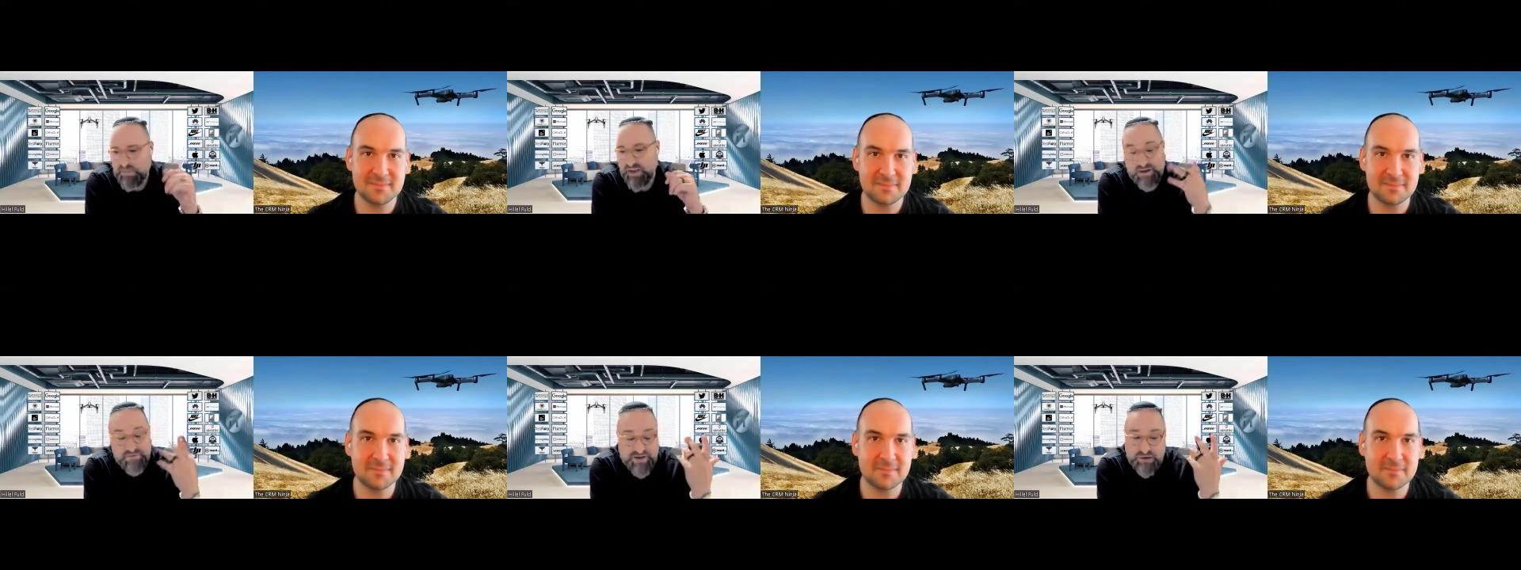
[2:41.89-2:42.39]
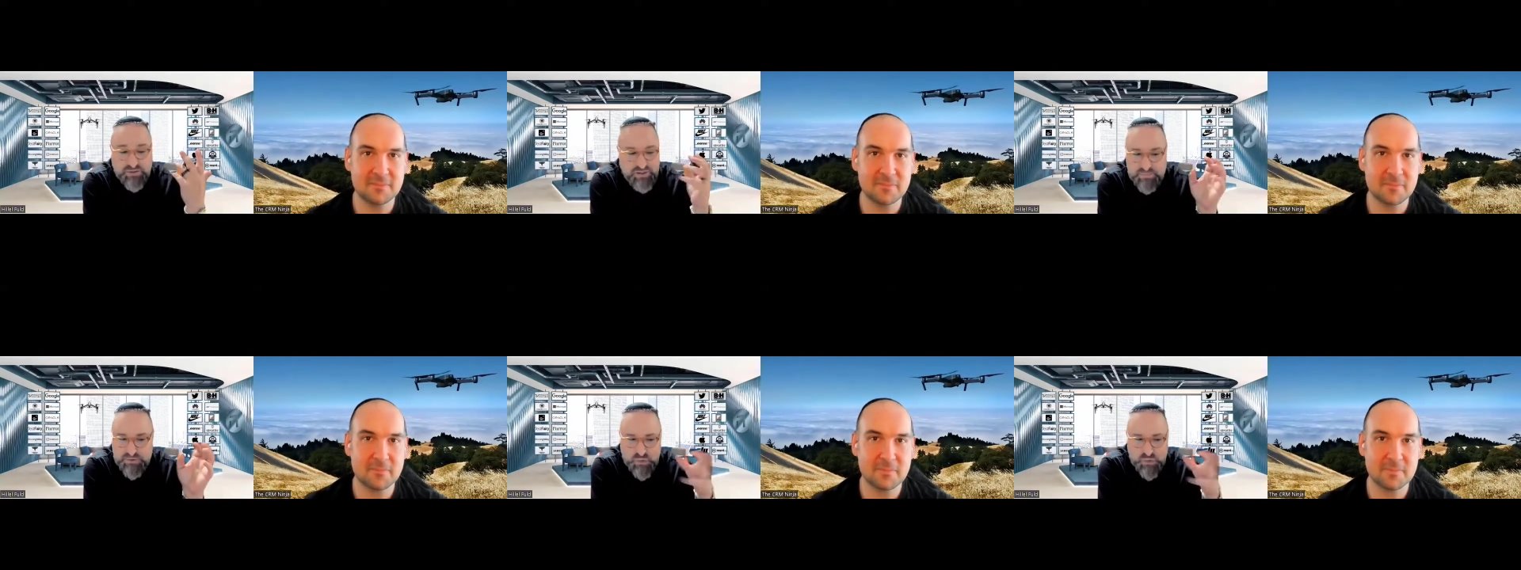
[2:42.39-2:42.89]
Speaker 1: And I found it in
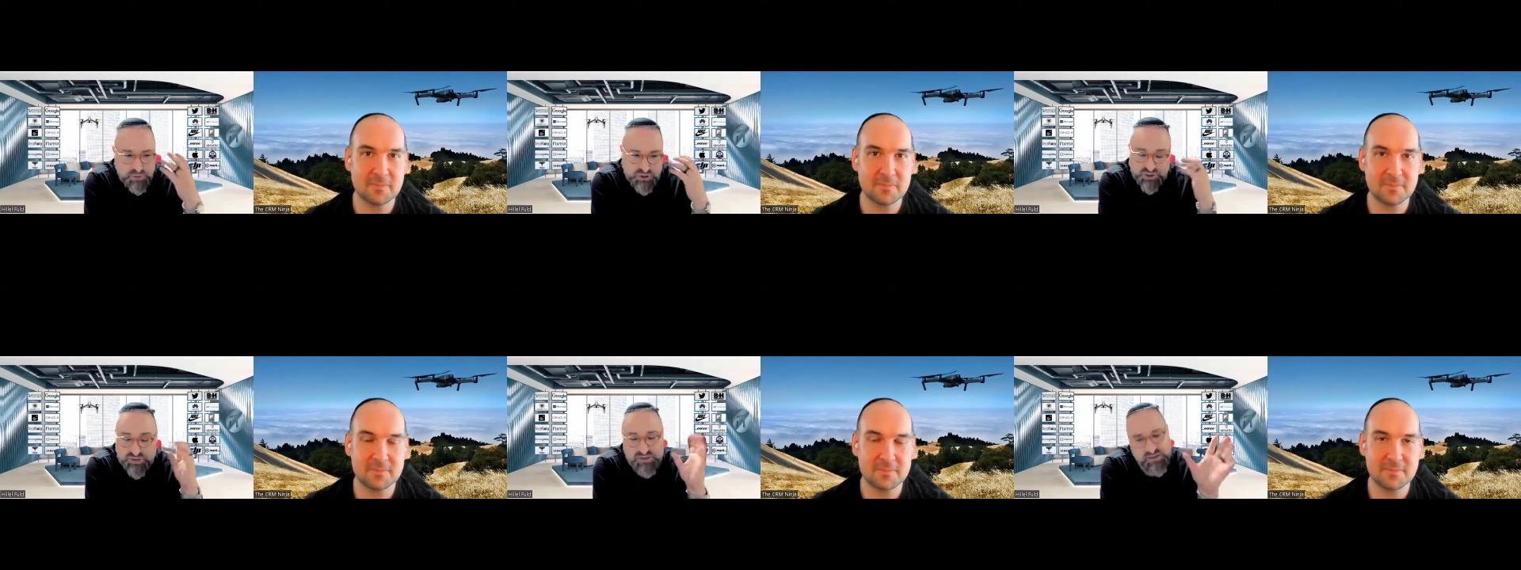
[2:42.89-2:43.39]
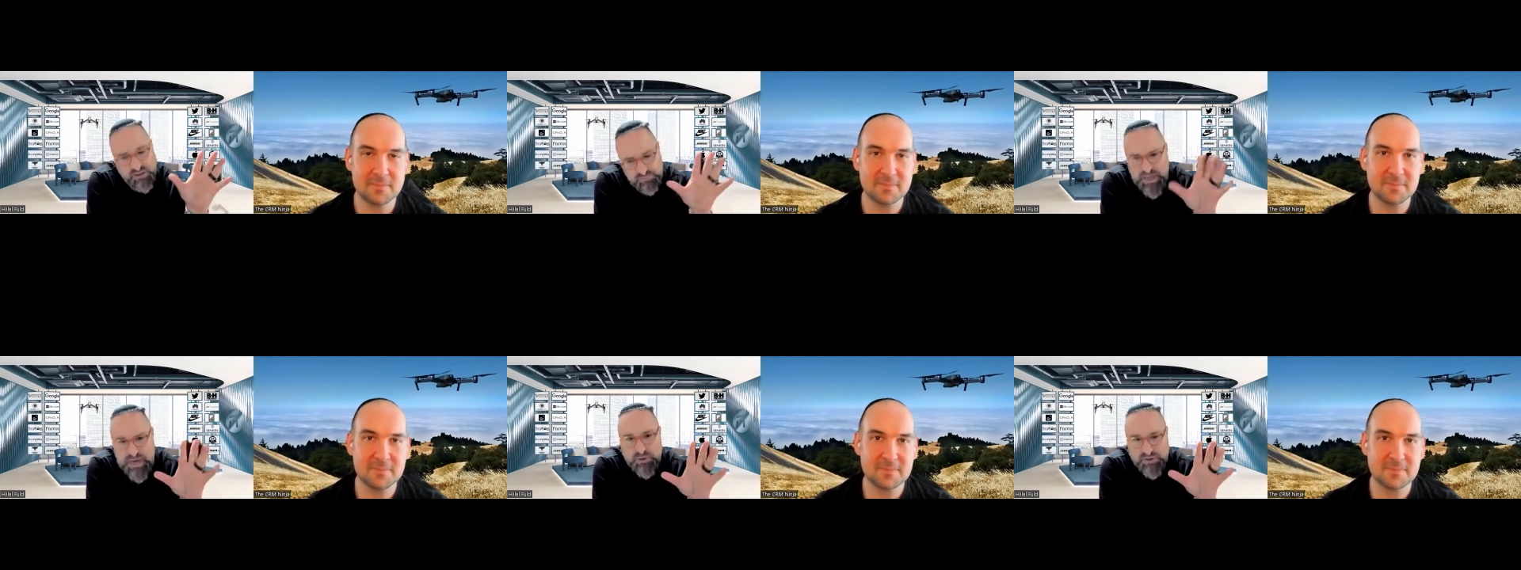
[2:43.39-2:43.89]
between bushes,
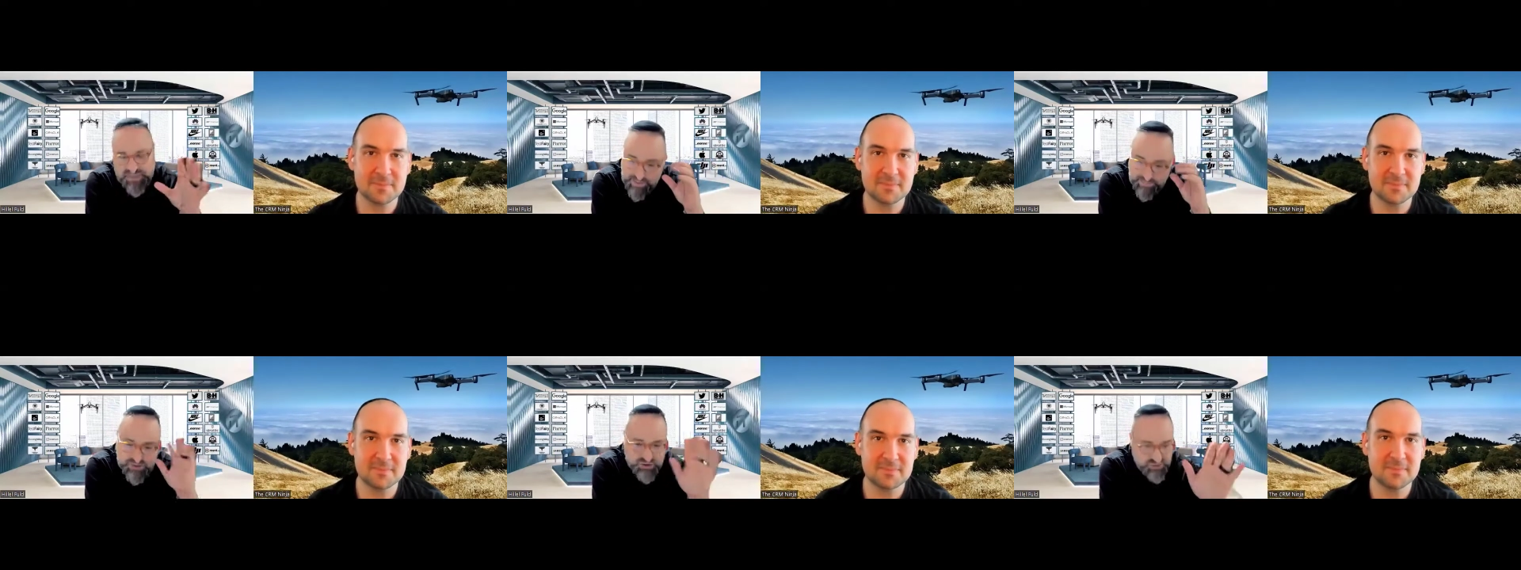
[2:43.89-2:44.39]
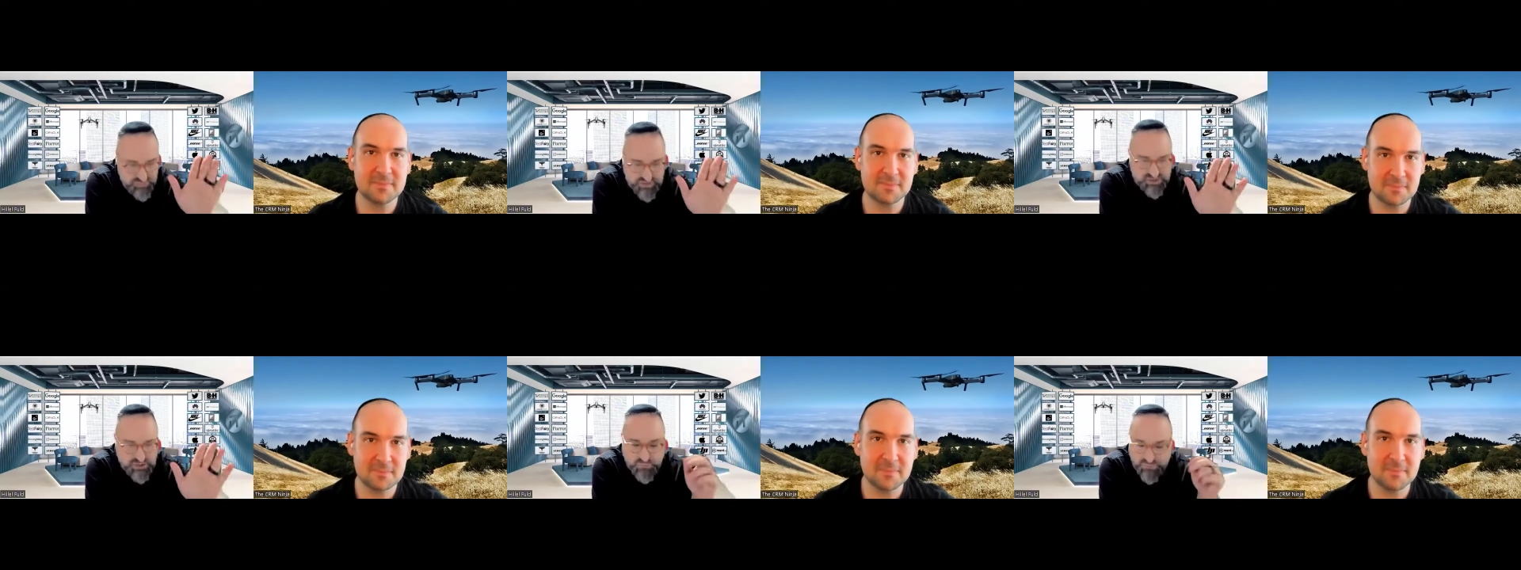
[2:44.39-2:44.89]
minimal damage. It
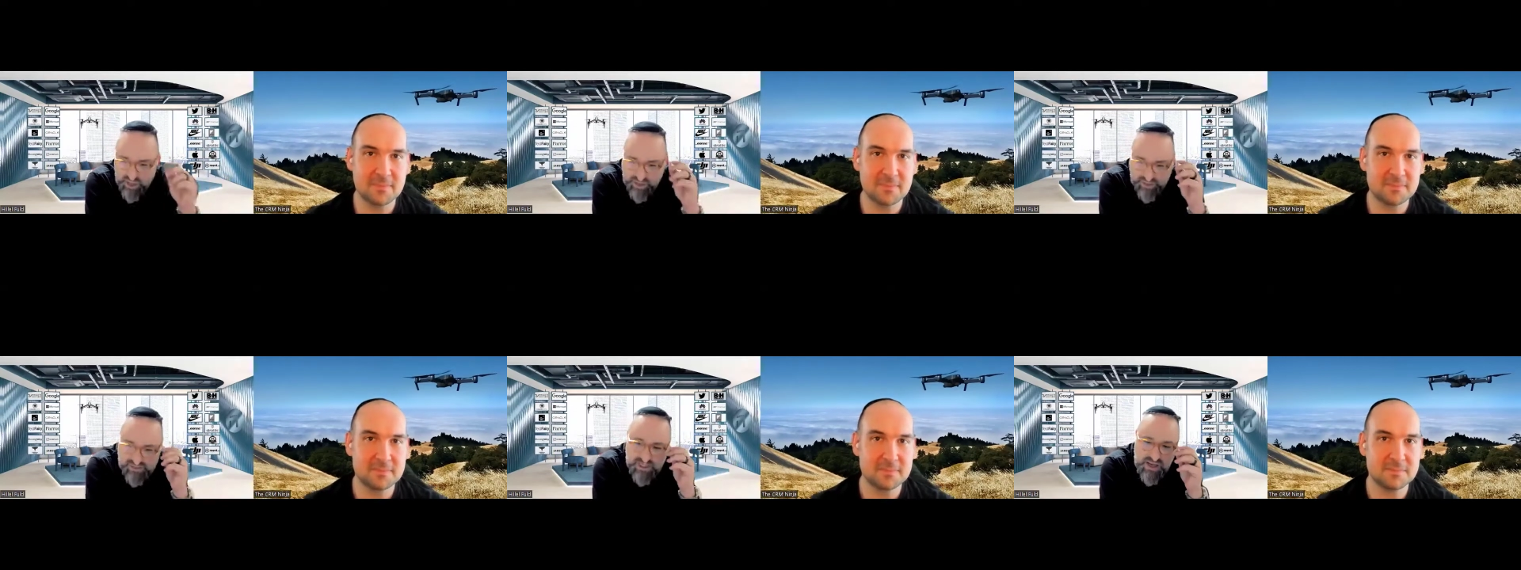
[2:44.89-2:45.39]
still flies,